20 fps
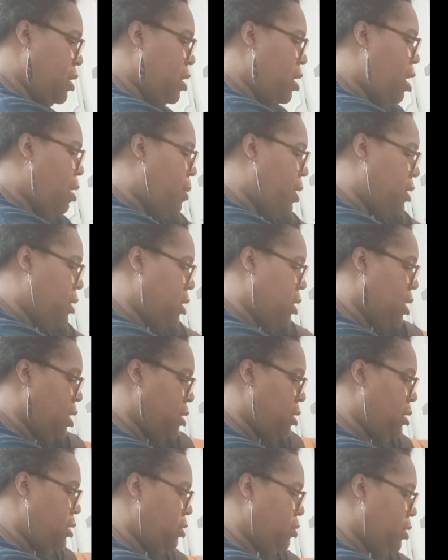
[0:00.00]
I'm about to cut
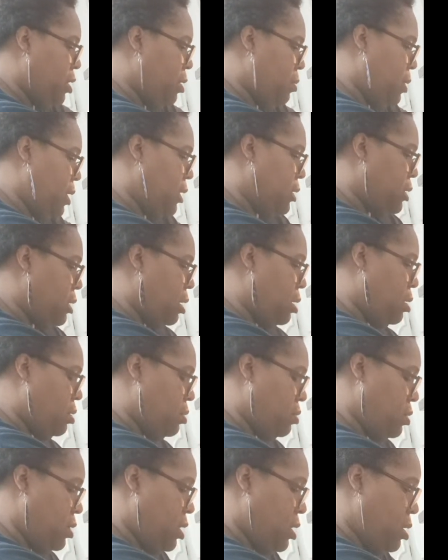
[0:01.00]
these string beans off
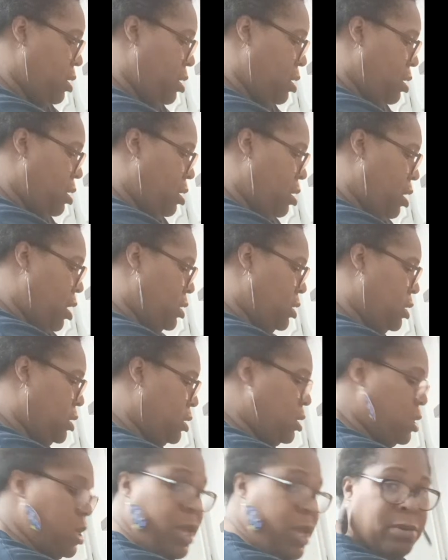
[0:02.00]
and
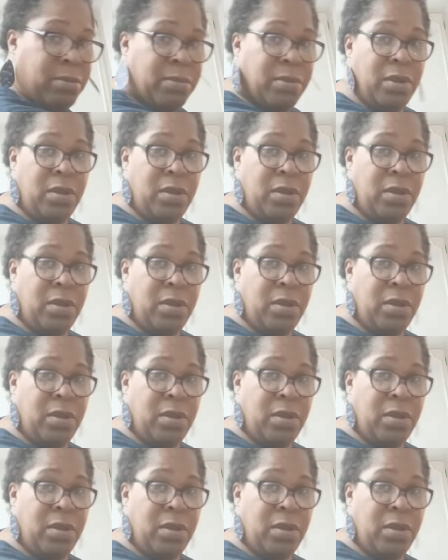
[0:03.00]
just let them